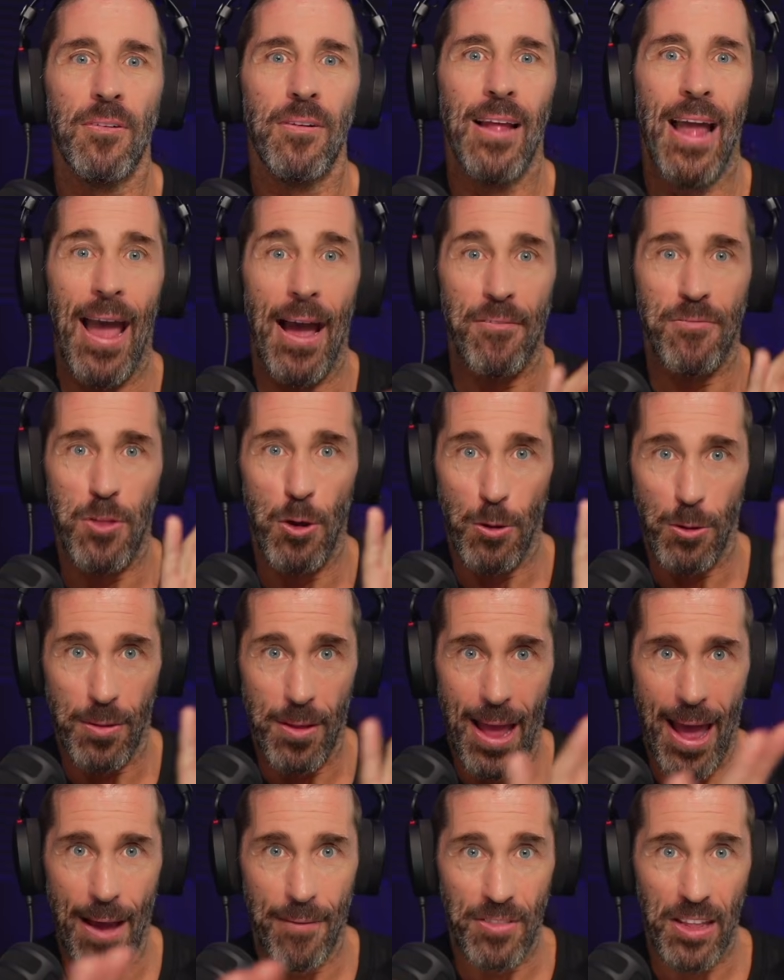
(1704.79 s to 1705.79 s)
have
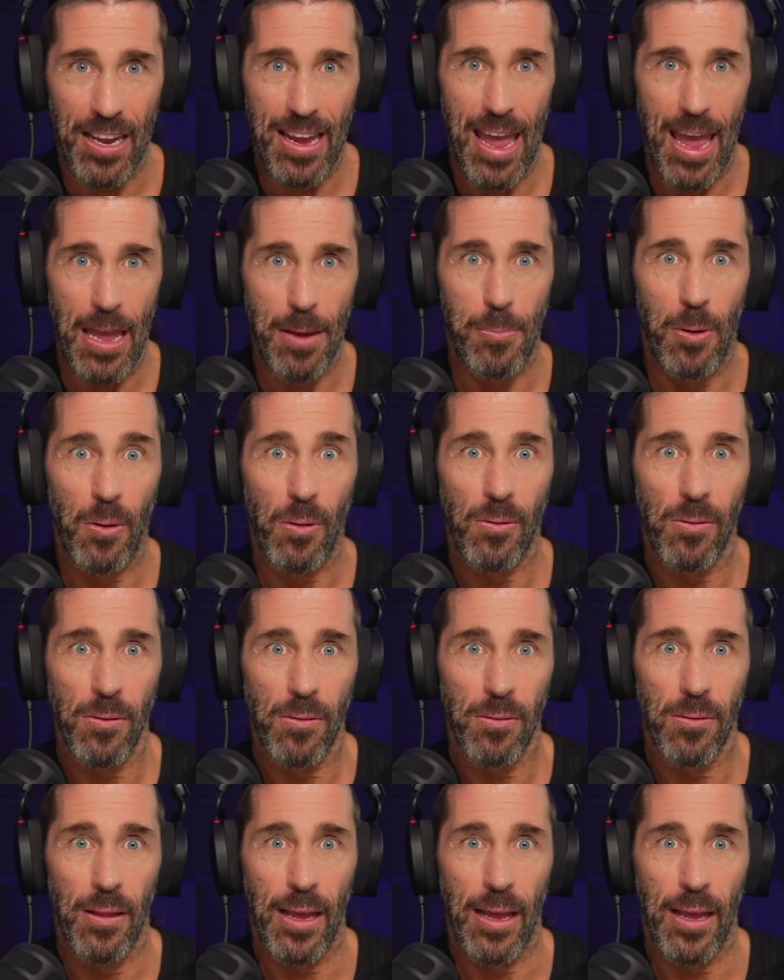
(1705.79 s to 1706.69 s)
the cable,